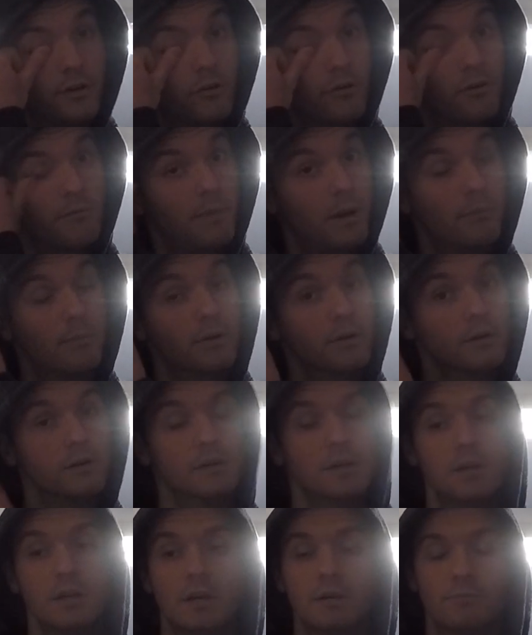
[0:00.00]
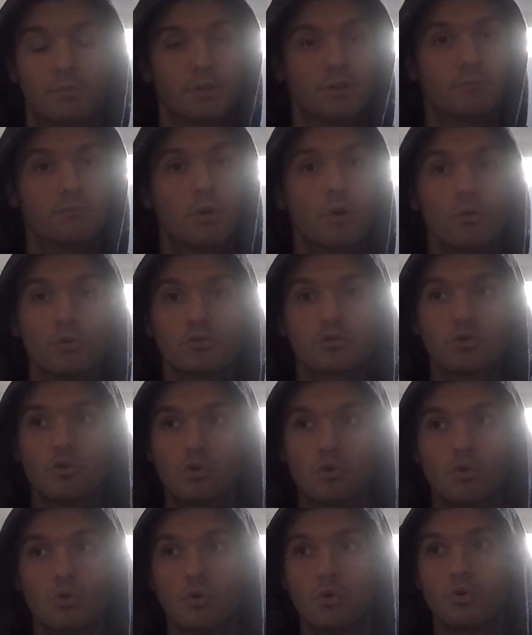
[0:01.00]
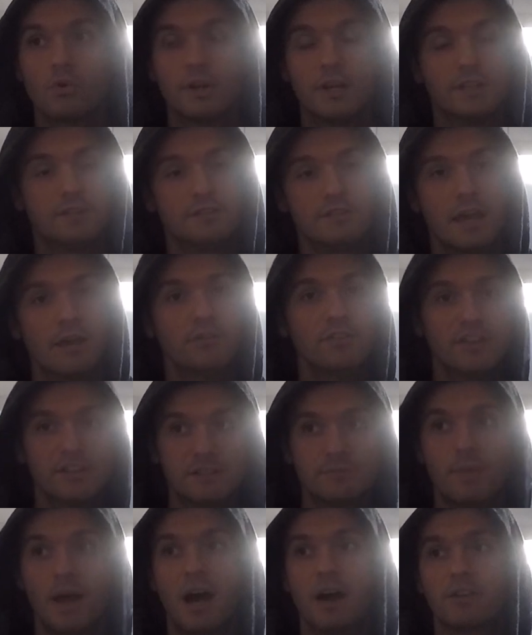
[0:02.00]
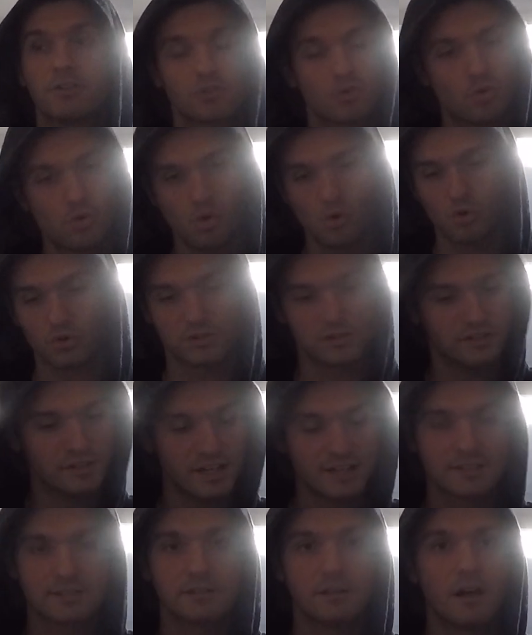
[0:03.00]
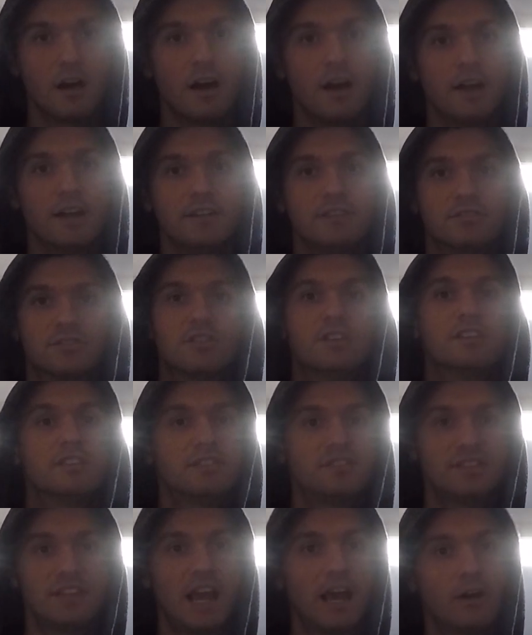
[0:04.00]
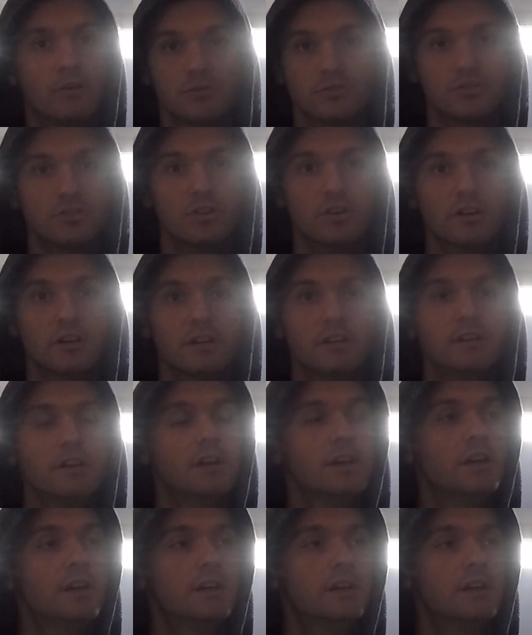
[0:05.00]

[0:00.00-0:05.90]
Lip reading: I don't remember. But the motor's cool. Everything about it's cool. It's nice lines. Sounds good.